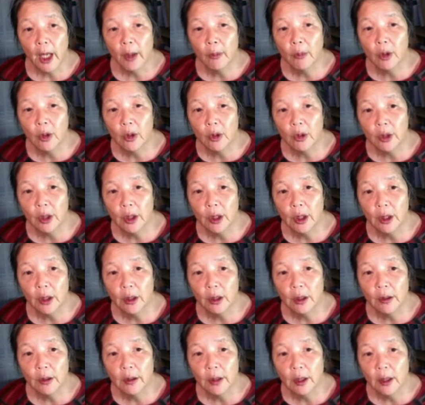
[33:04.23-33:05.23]
hamburger
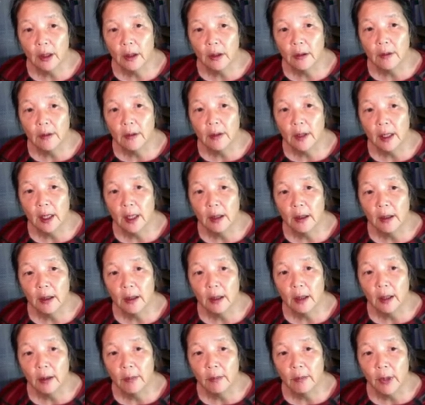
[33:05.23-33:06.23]
here that
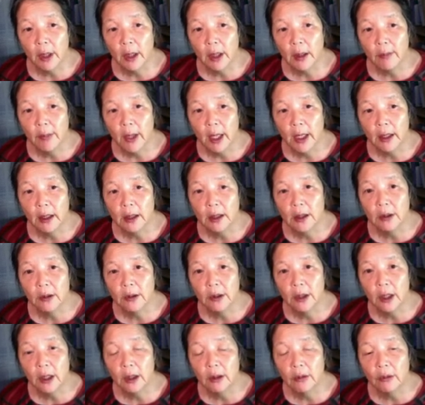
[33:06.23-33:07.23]
had many
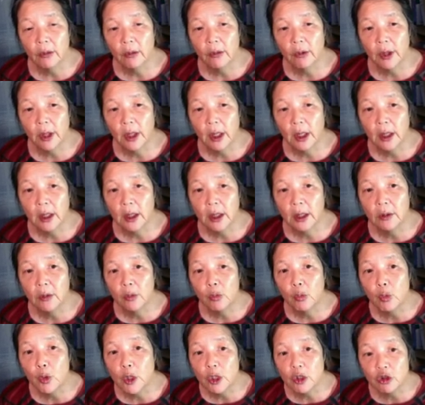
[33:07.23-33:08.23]
bacteria growing in
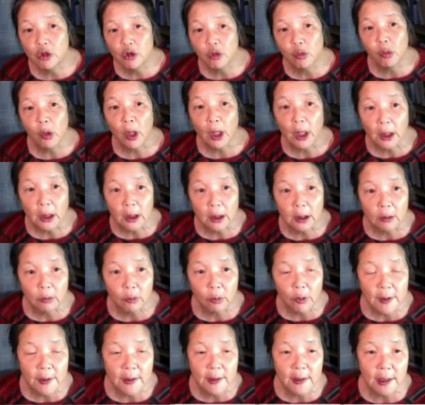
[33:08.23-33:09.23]
it, which
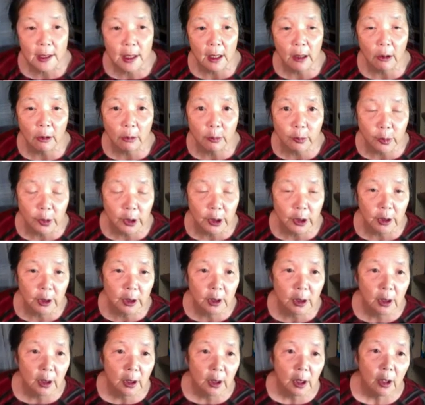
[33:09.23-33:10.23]
one was the
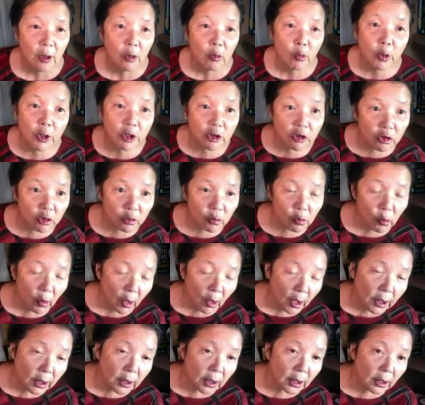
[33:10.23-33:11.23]
culprit? Which
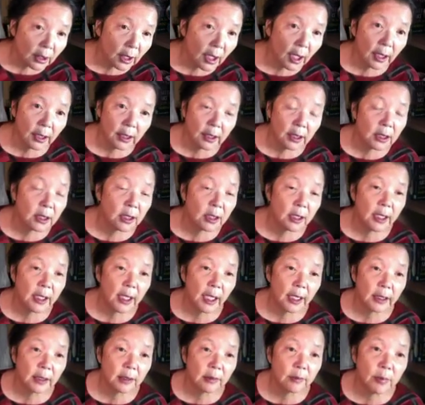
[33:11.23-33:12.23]
one got into
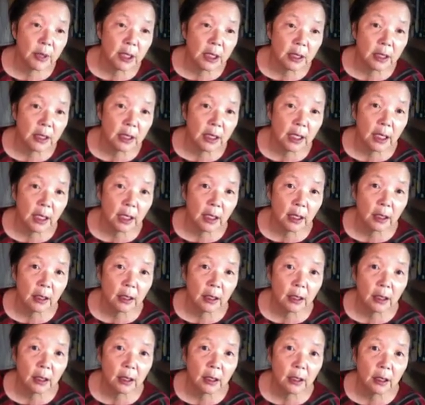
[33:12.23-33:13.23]
that meat
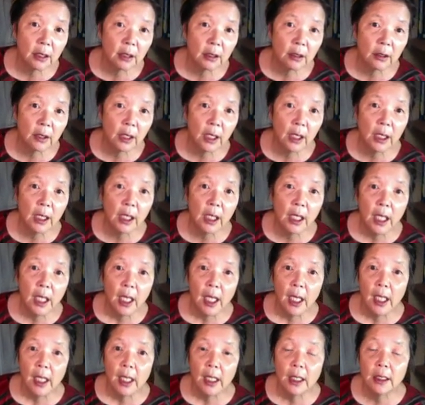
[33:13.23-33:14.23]
there? Okay,
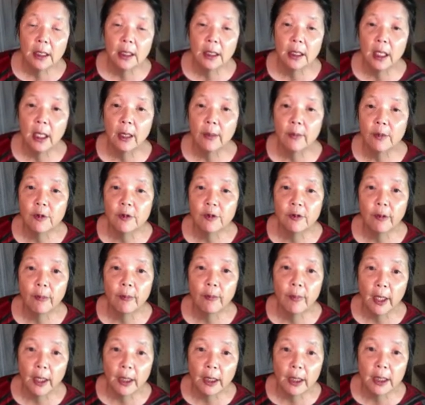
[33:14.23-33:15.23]
it comes
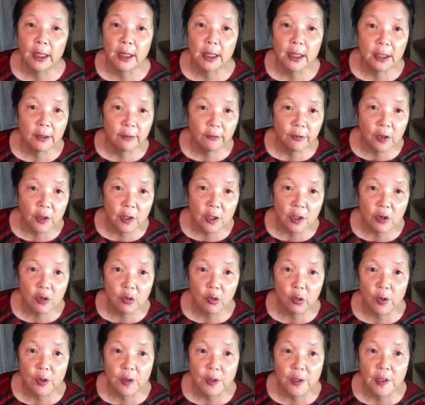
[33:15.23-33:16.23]
from many different
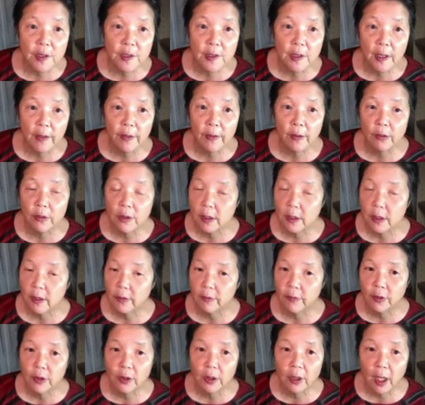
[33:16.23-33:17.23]
sources and there are
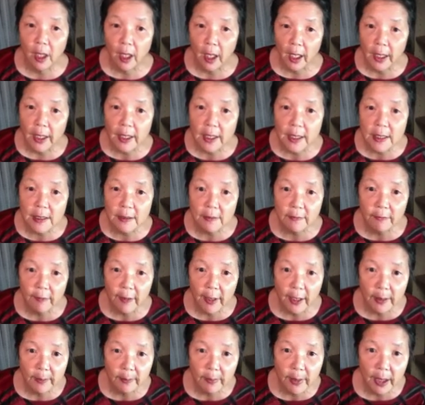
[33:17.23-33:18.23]
different kinds of
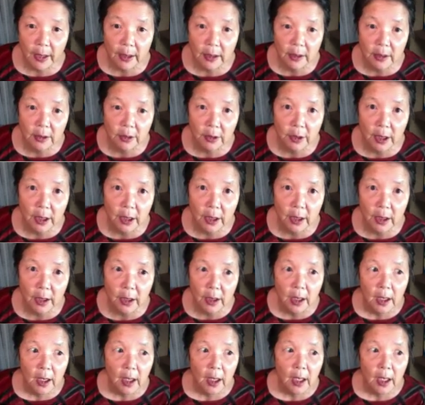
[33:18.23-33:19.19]
bacteria.